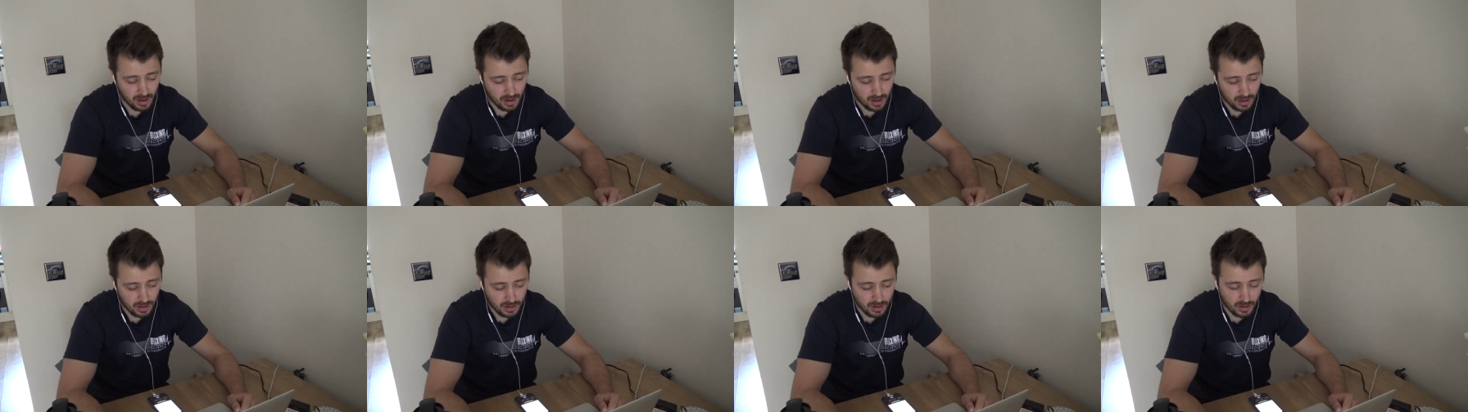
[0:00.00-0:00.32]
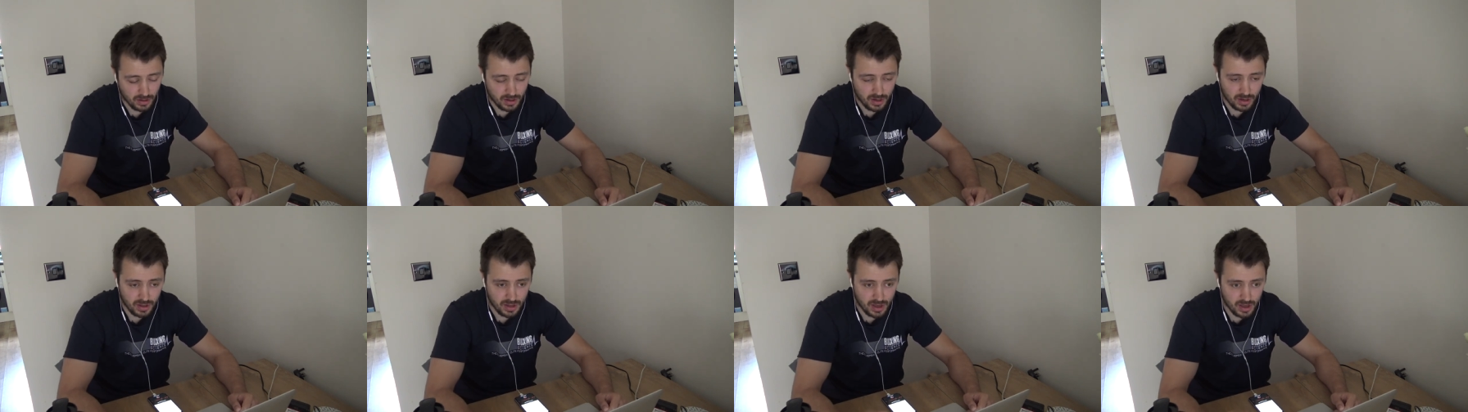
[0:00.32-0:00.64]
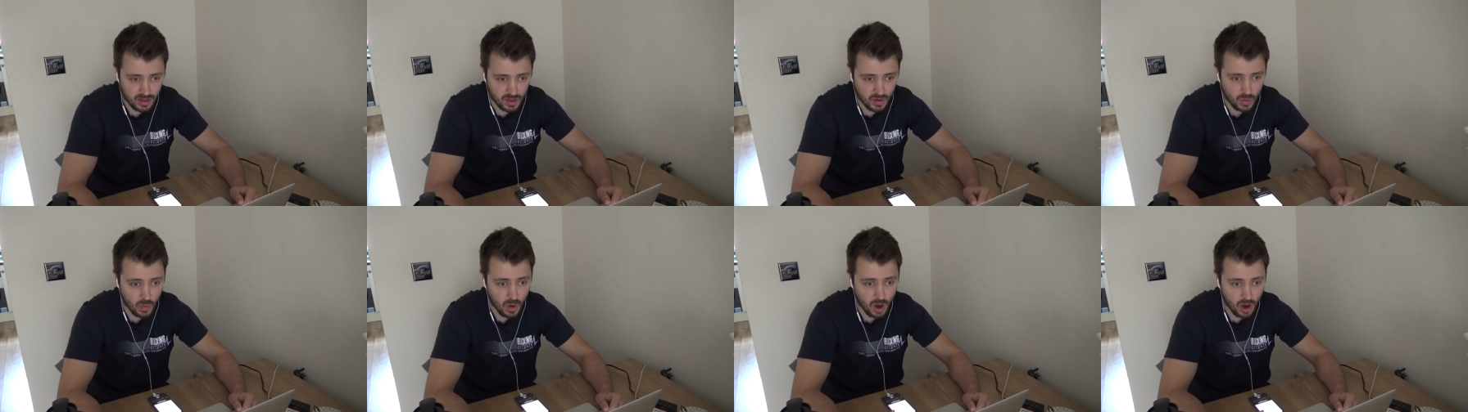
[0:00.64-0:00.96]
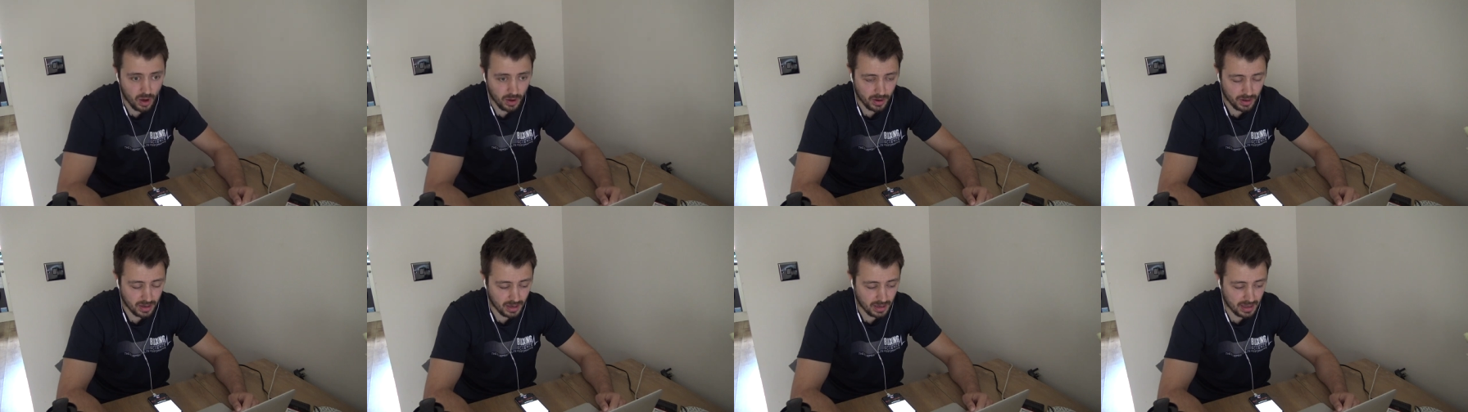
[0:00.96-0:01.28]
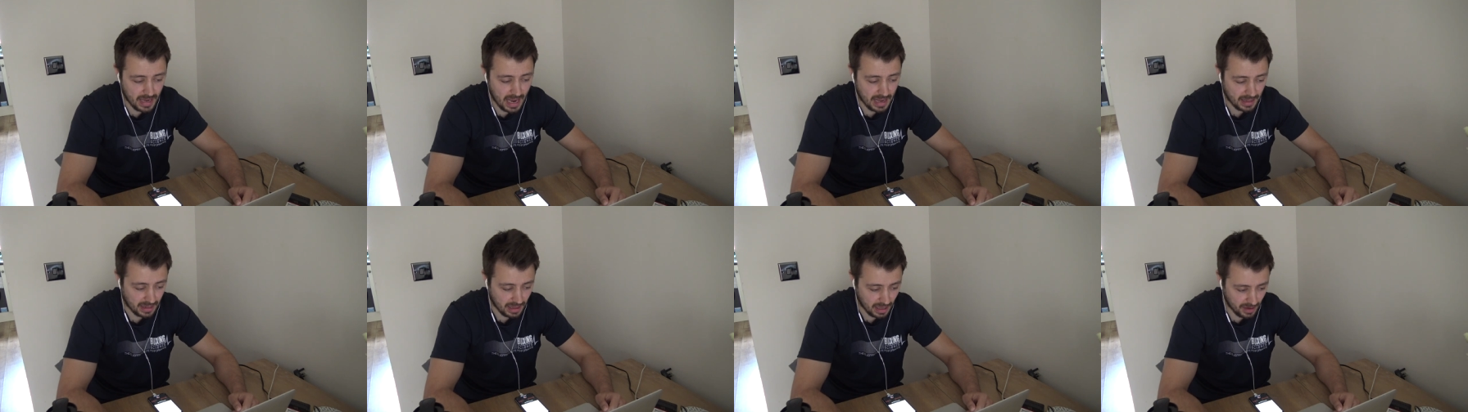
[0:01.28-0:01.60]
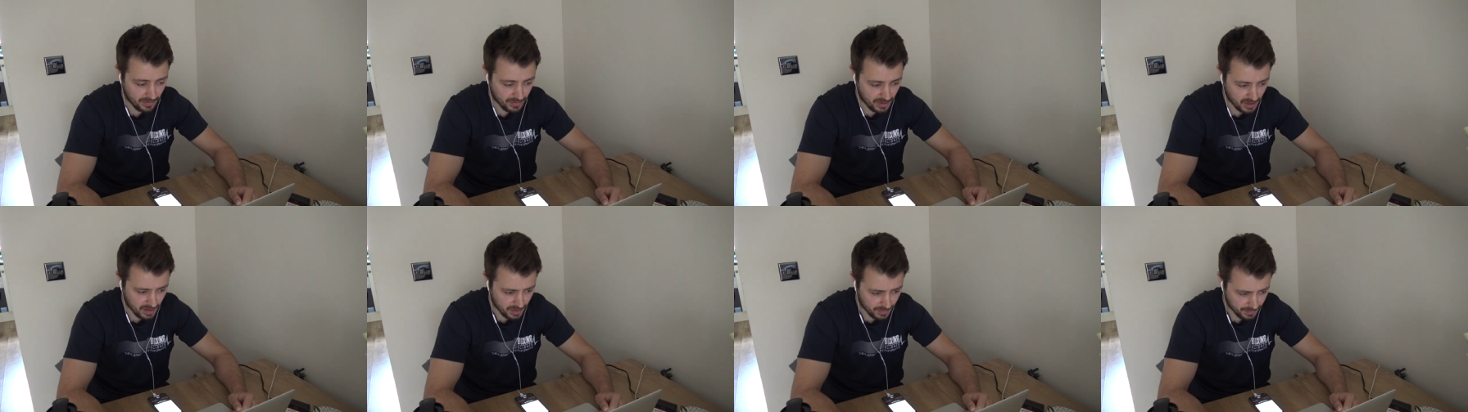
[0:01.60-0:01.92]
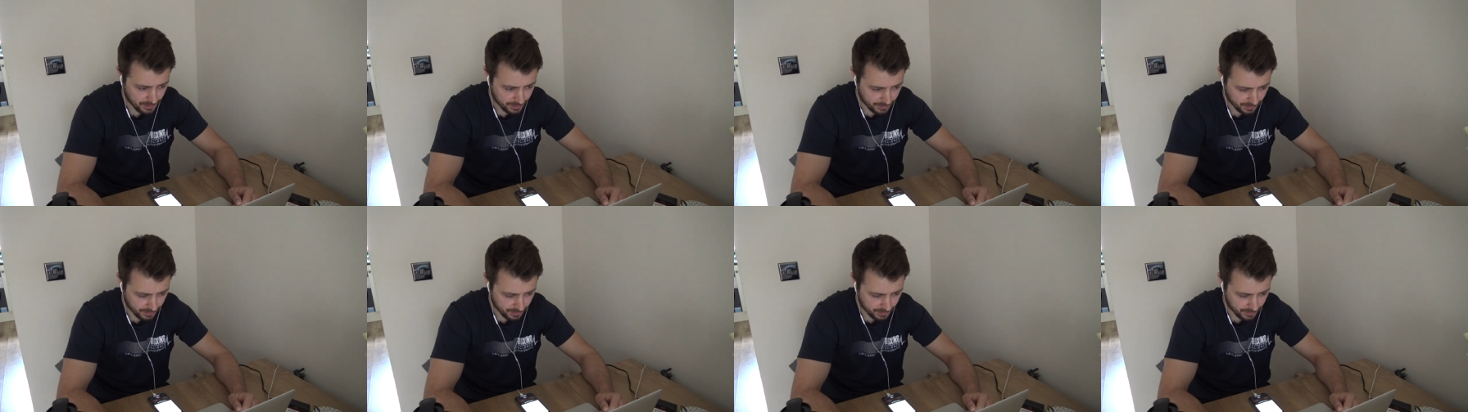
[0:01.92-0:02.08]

such as your squat and your deadlifts,